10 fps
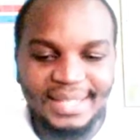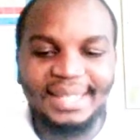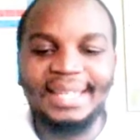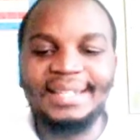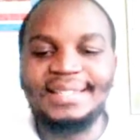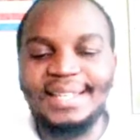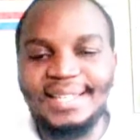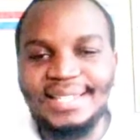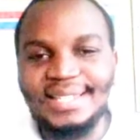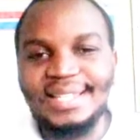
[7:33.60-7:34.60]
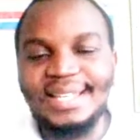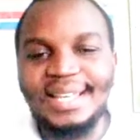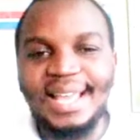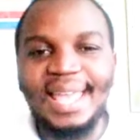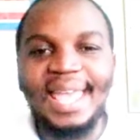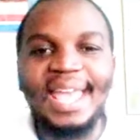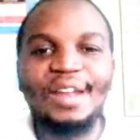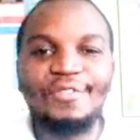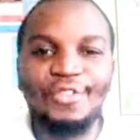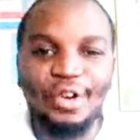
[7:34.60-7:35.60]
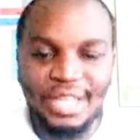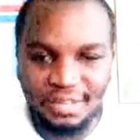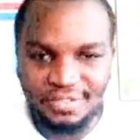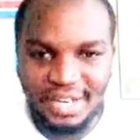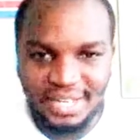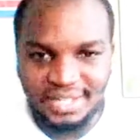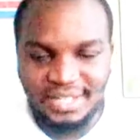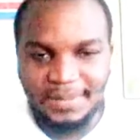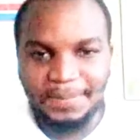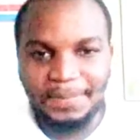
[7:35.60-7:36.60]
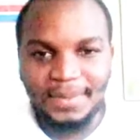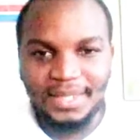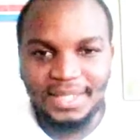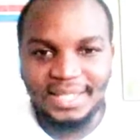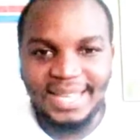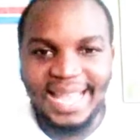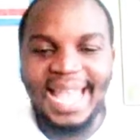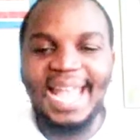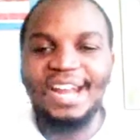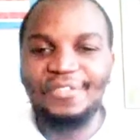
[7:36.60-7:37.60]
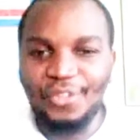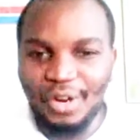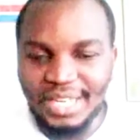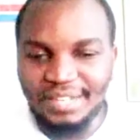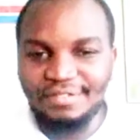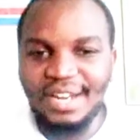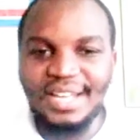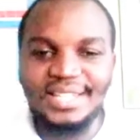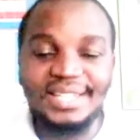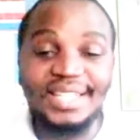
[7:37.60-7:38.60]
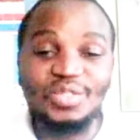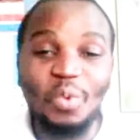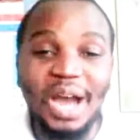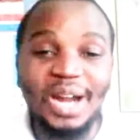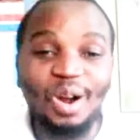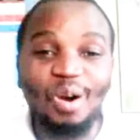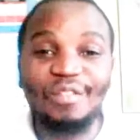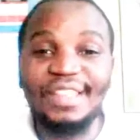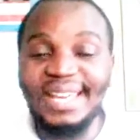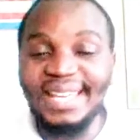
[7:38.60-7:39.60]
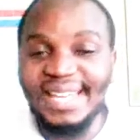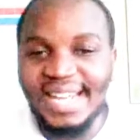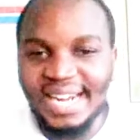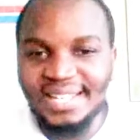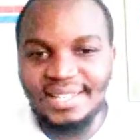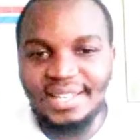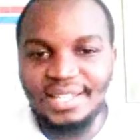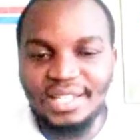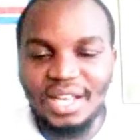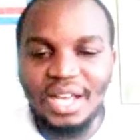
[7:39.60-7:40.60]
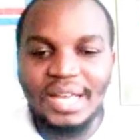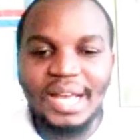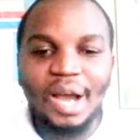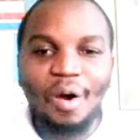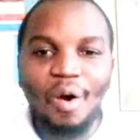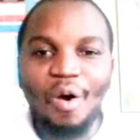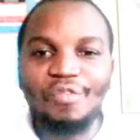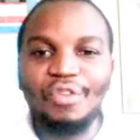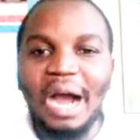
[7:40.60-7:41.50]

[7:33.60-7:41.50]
it is unforgiveness. Unforgiveness is one of the hindrances of